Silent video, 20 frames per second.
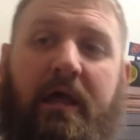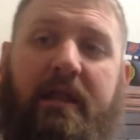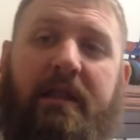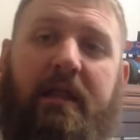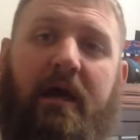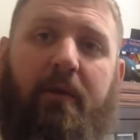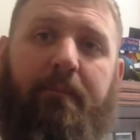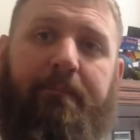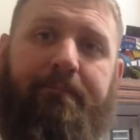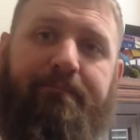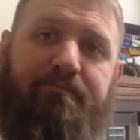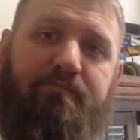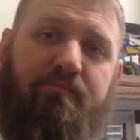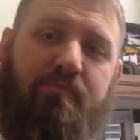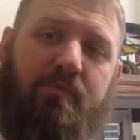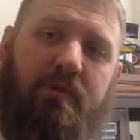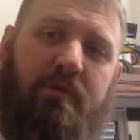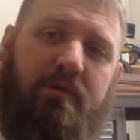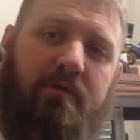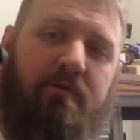Now,
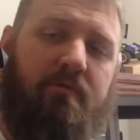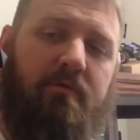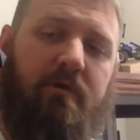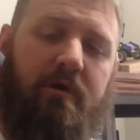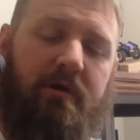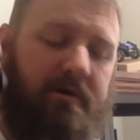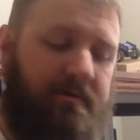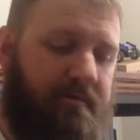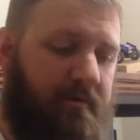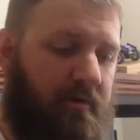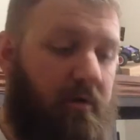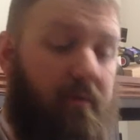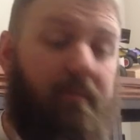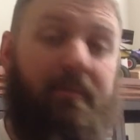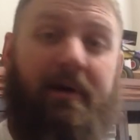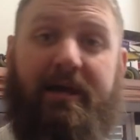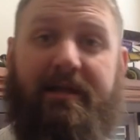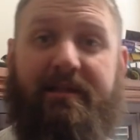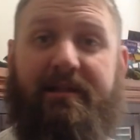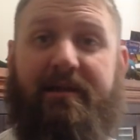going
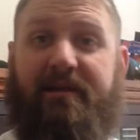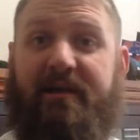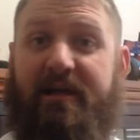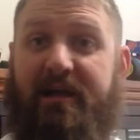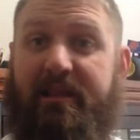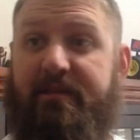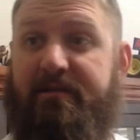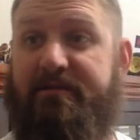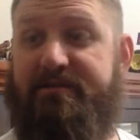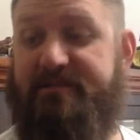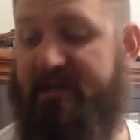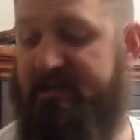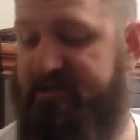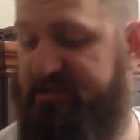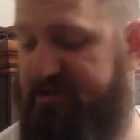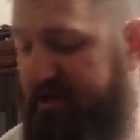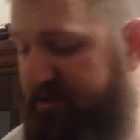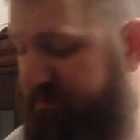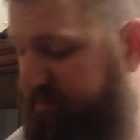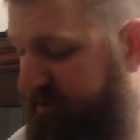back, now I got a little
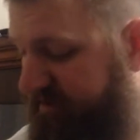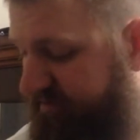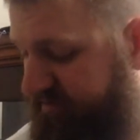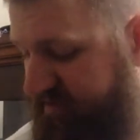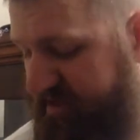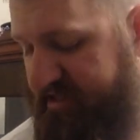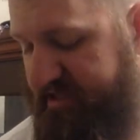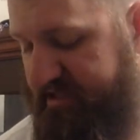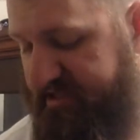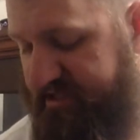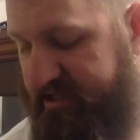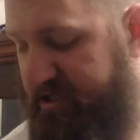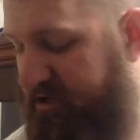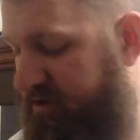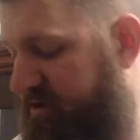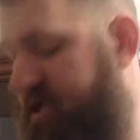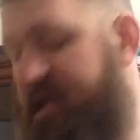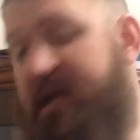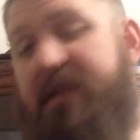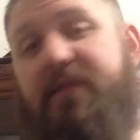sidetracked by the fact it didn't go
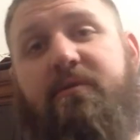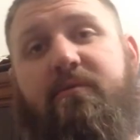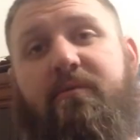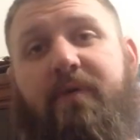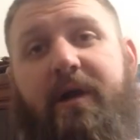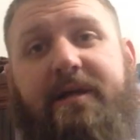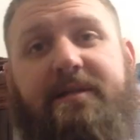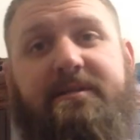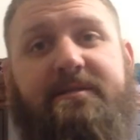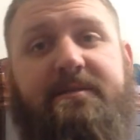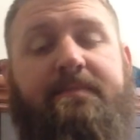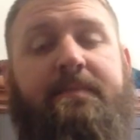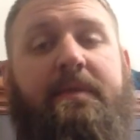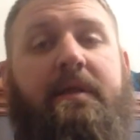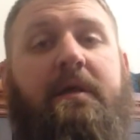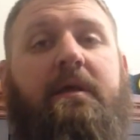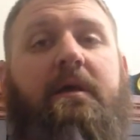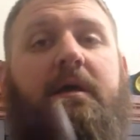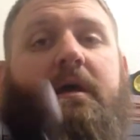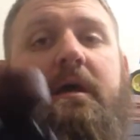together right.
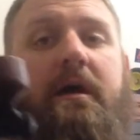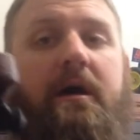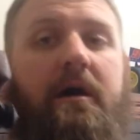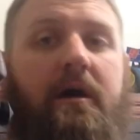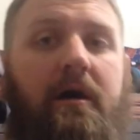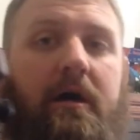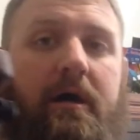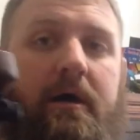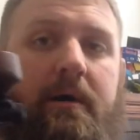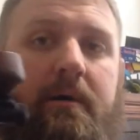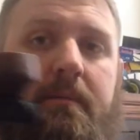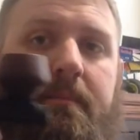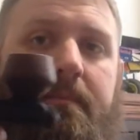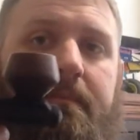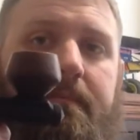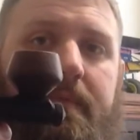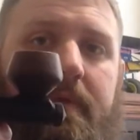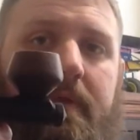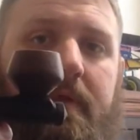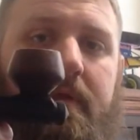One
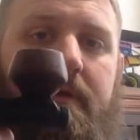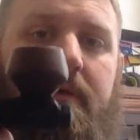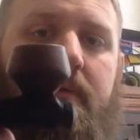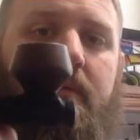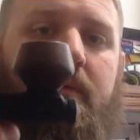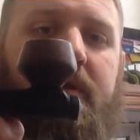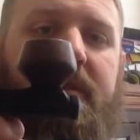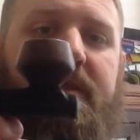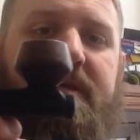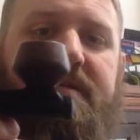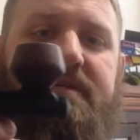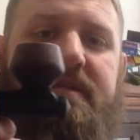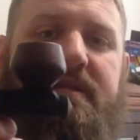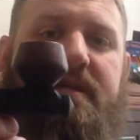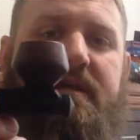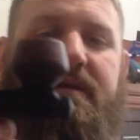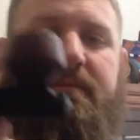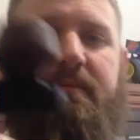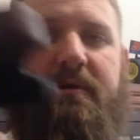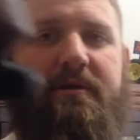of the things I
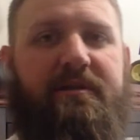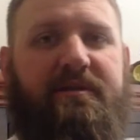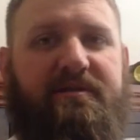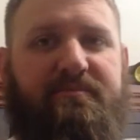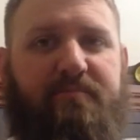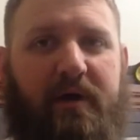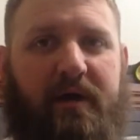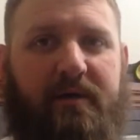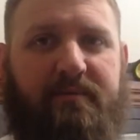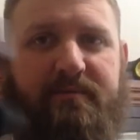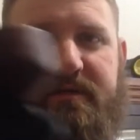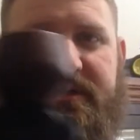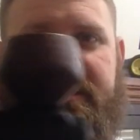like about these pipes